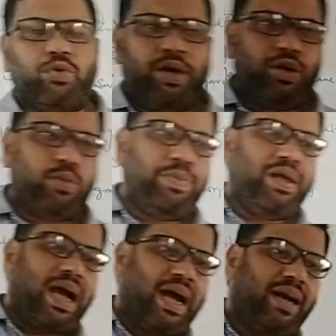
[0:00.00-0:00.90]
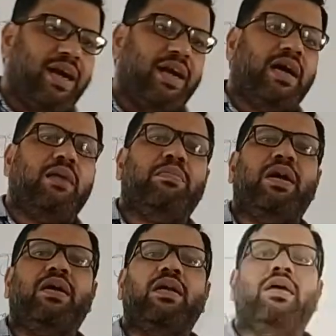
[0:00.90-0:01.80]
going to be added
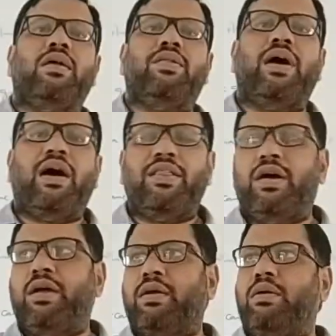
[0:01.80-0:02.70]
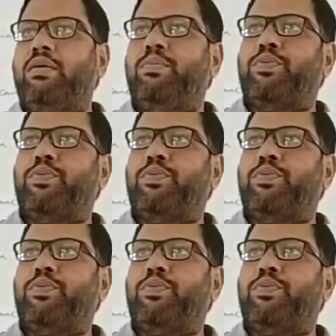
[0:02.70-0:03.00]
among the other